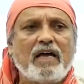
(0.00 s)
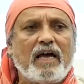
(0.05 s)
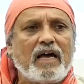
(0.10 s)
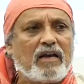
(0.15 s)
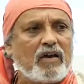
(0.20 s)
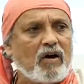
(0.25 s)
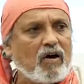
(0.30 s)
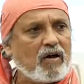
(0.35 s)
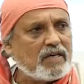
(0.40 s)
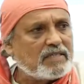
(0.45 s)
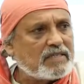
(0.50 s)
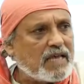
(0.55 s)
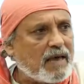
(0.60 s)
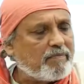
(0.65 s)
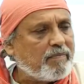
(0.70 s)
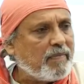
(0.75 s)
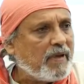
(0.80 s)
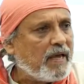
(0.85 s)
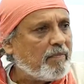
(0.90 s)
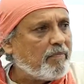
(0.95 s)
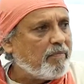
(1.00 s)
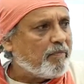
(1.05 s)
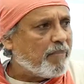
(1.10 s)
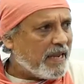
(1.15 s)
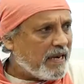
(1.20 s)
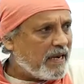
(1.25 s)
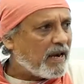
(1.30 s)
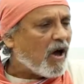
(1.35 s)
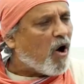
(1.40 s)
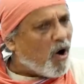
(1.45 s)
and knowledge have
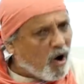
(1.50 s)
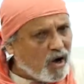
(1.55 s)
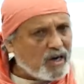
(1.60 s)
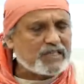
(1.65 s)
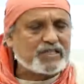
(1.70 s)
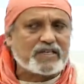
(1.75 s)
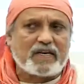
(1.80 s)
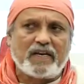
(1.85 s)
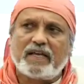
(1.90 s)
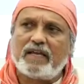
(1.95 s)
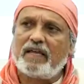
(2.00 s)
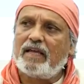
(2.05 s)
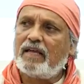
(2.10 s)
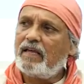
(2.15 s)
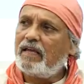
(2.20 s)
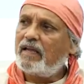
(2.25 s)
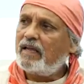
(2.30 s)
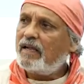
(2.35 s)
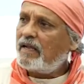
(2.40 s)
been honestly